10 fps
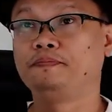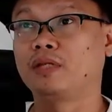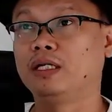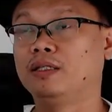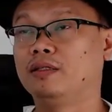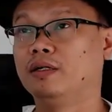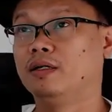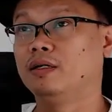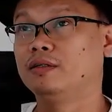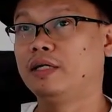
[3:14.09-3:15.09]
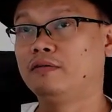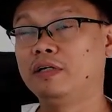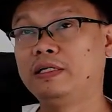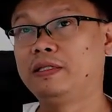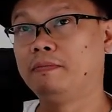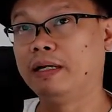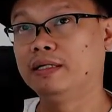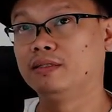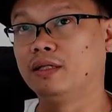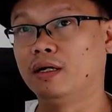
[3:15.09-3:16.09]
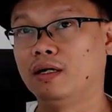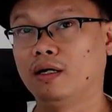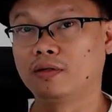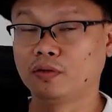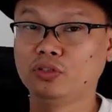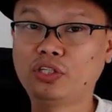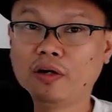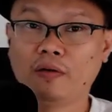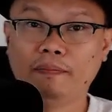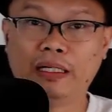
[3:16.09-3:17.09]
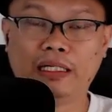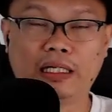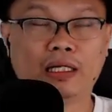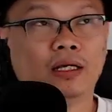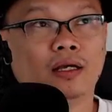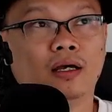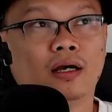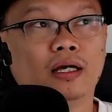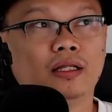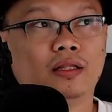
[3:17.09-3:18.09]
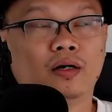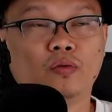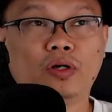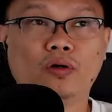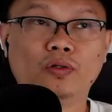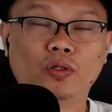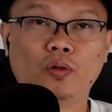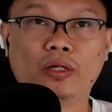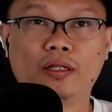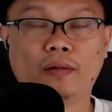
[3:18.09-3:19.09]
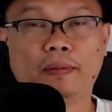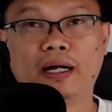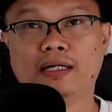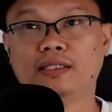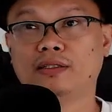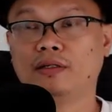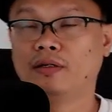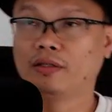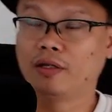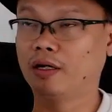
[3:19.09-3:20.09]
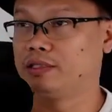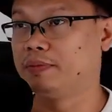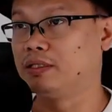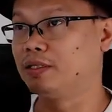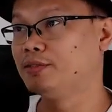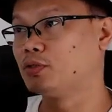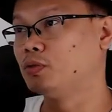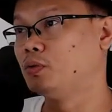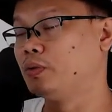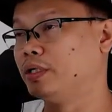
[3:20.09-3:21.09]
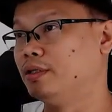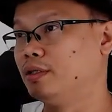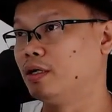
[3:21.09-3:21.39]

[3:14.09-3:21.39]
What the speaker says: and they really demand a good share of money. And we all know in the past there has been issue with